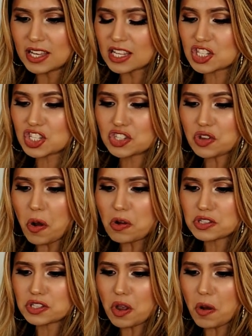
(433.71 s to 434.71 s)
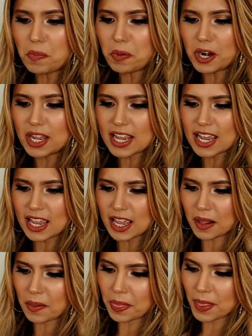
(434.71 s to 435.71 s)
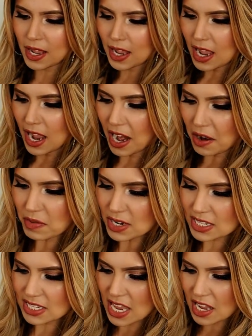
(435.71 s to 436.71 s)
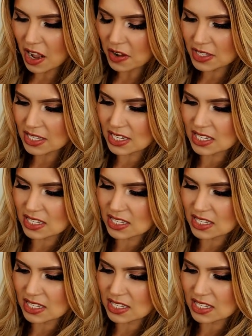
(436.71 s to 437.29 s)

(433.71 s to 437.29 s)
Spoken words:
It's so pretty. I want to take out the